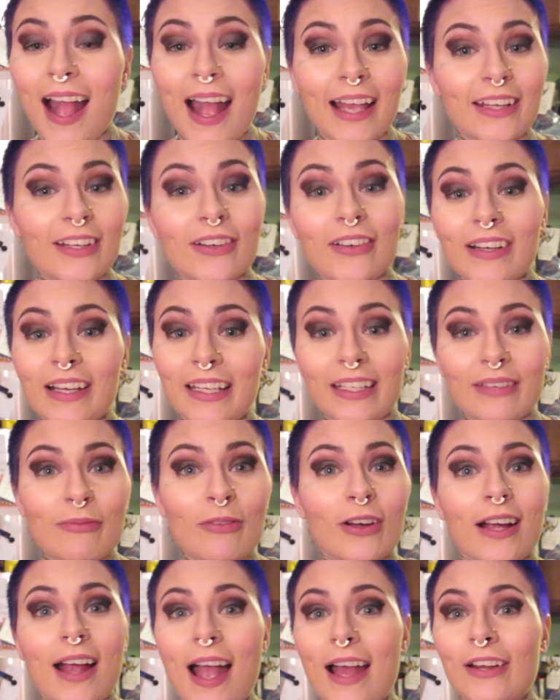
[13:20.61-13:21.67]
I don't
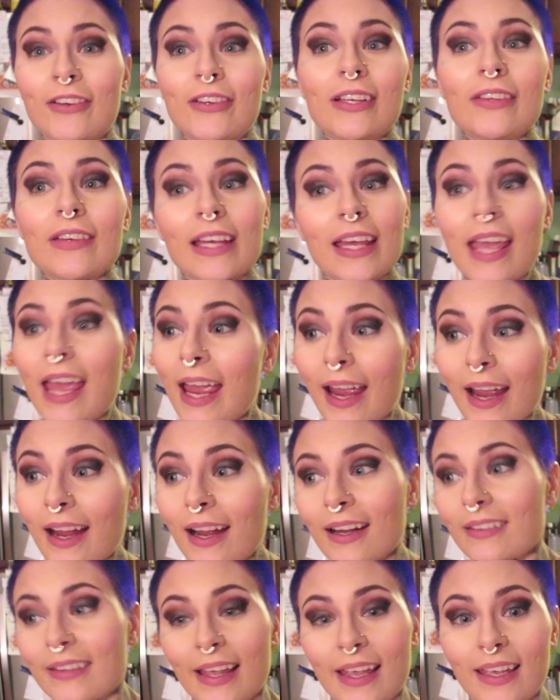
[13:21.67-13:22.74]
anymore. I don't even
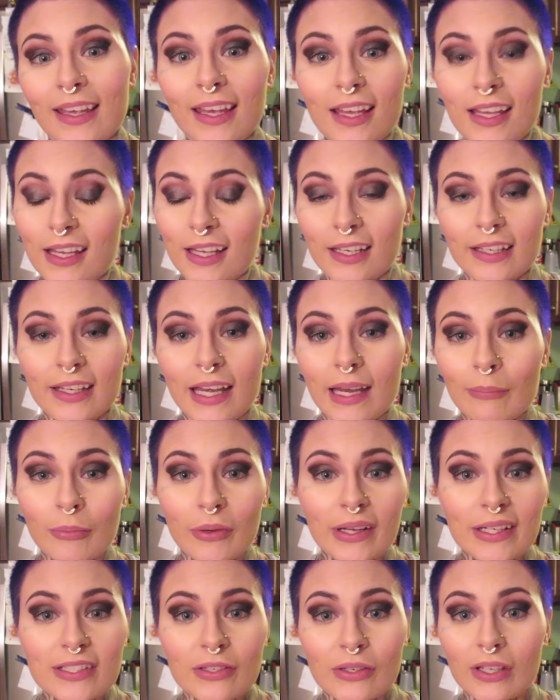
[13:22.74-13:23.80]
care. Like, name
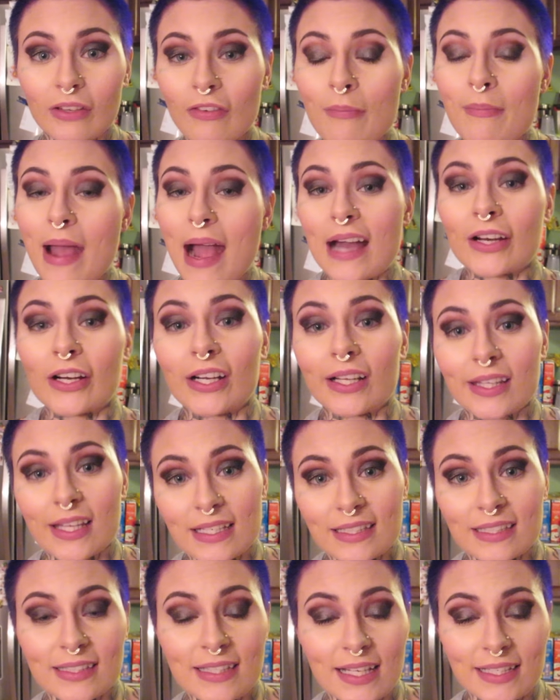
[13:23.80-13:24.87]
brand don't even matter
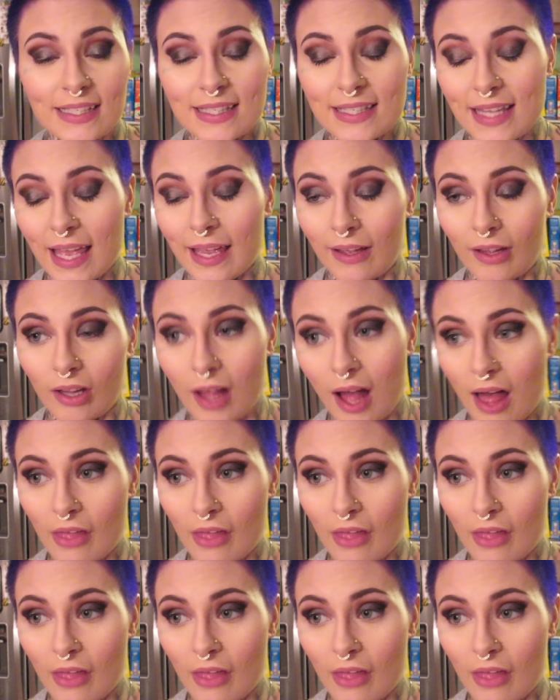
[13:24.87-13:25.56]
unless it's on sale.